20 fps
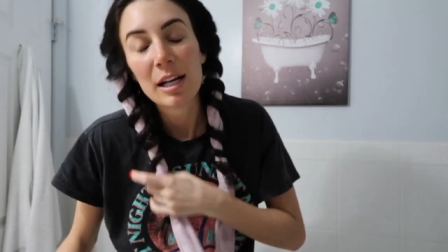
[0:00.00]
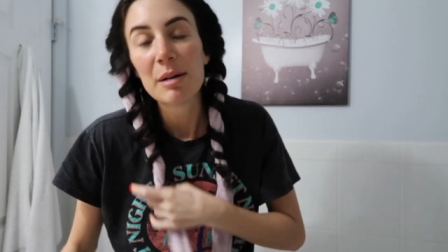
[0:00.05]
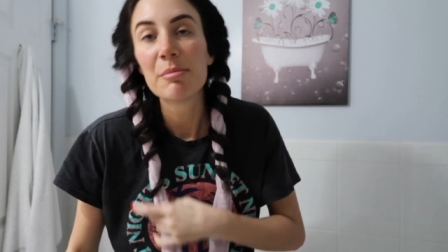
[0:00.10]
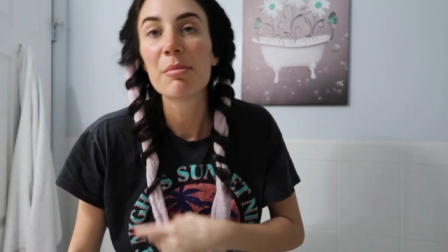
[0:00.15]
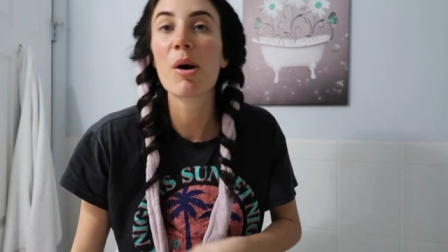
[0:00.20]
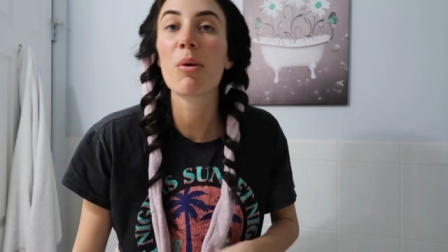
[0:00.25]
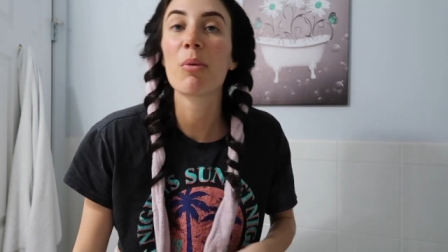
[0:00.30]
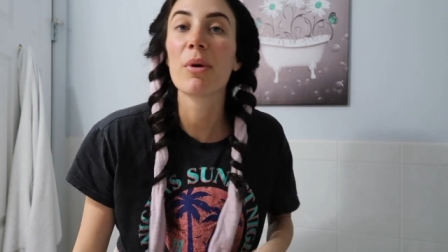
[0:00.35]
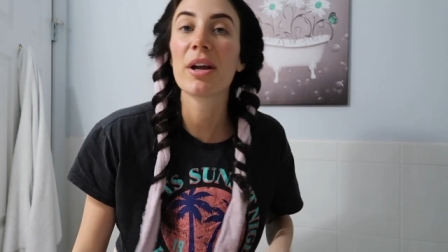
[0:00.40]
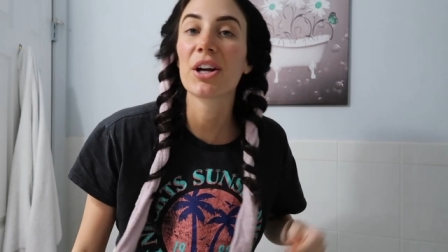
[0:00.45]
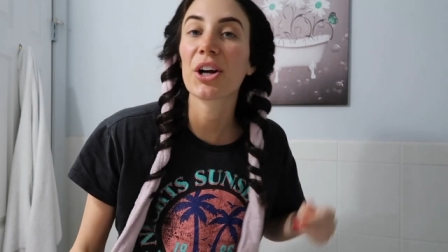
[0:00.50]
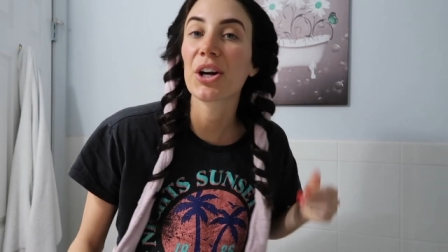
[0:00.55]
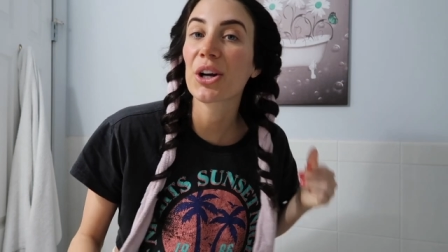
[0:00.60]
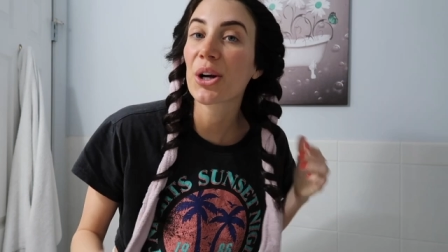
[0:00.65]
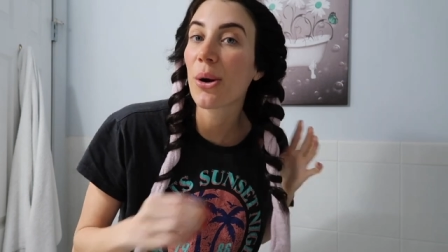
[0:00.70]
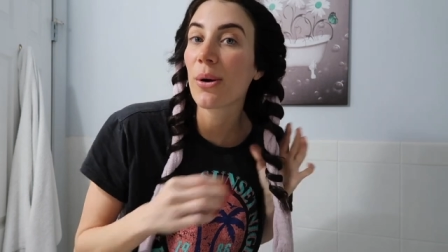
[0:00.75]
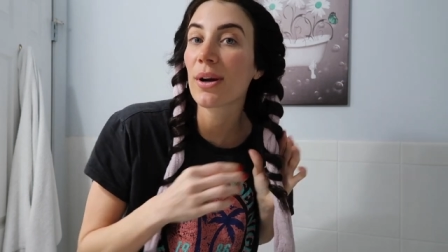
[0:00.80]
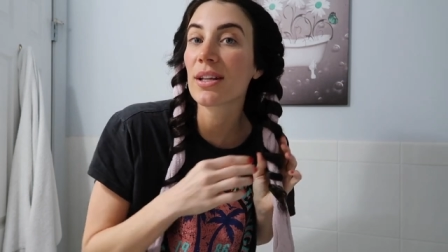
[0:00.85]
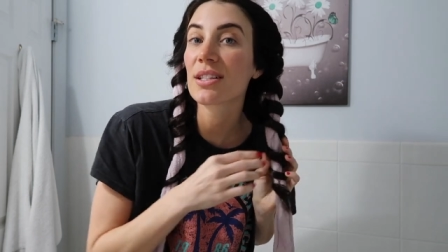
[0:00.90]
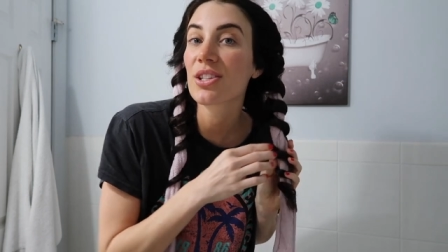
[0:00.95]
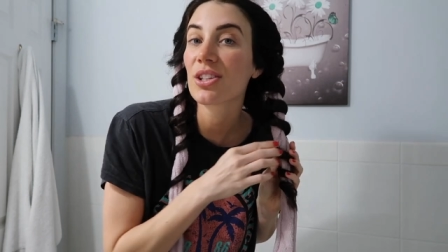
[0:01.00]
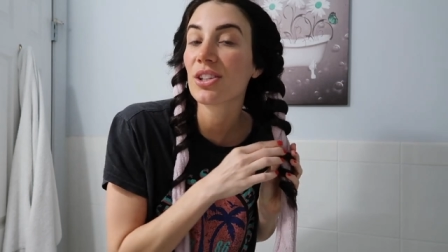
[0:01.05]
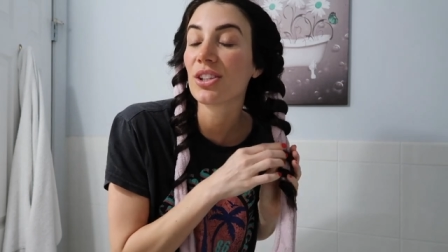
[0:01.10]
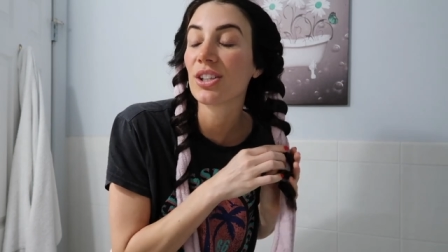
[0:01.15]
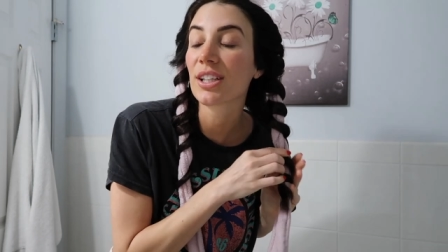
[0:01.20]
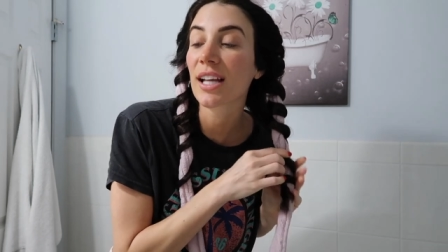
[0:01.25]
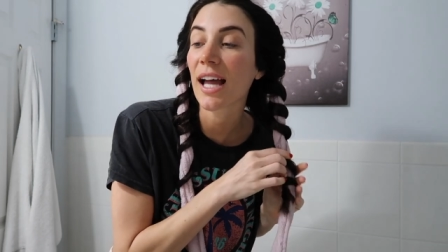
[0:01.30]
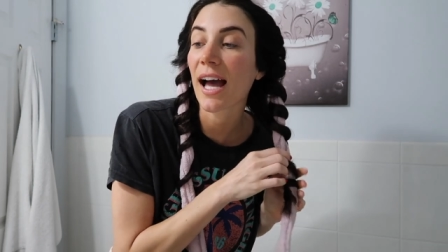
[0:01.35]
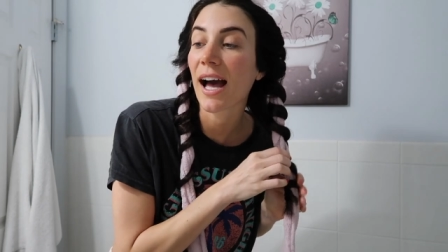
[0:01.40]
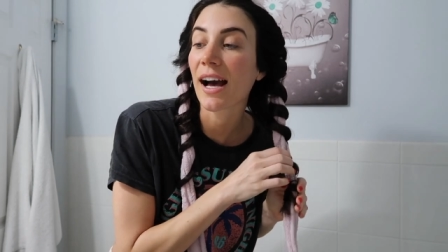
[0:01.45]
But we are going to
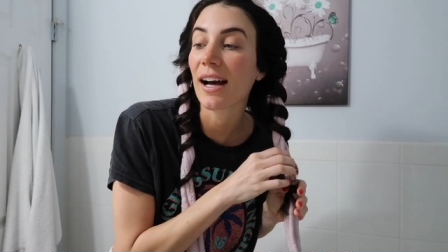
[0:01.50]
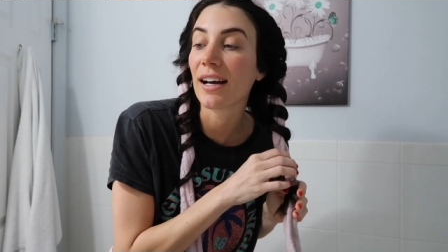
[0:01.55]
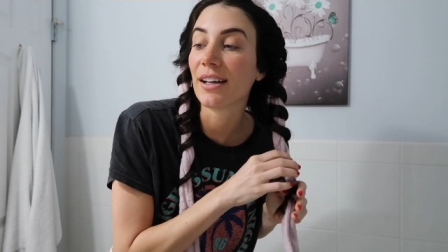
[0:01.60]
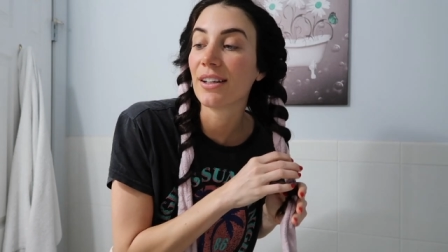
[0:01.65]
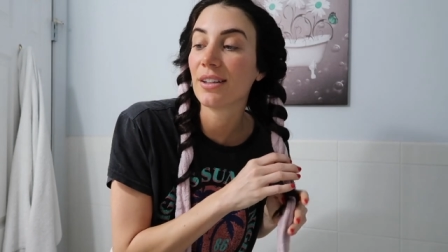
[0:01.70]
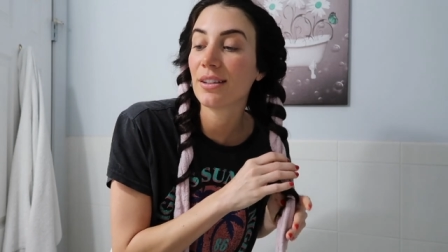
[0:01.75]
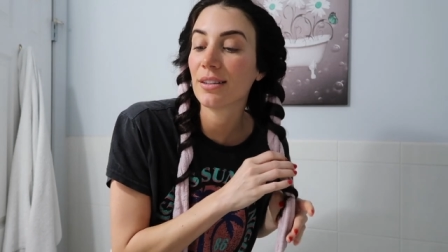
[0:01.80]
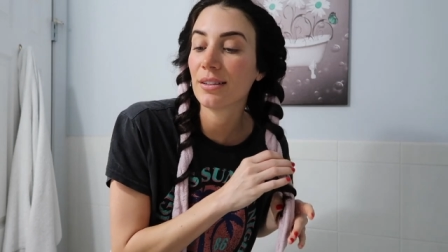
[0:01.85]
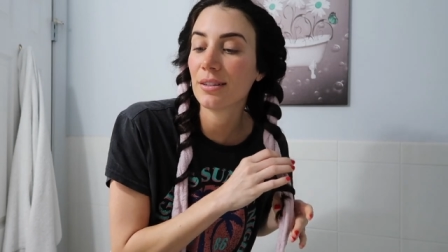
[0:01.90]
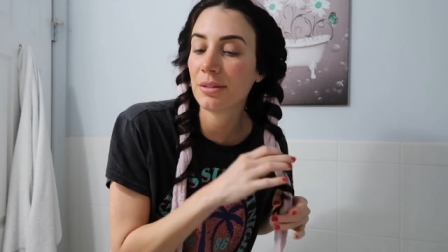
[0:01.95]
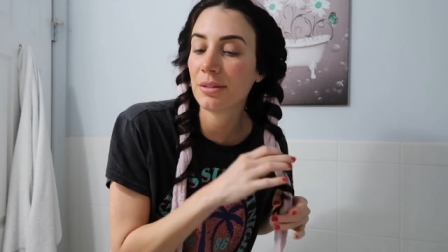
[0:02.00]
look at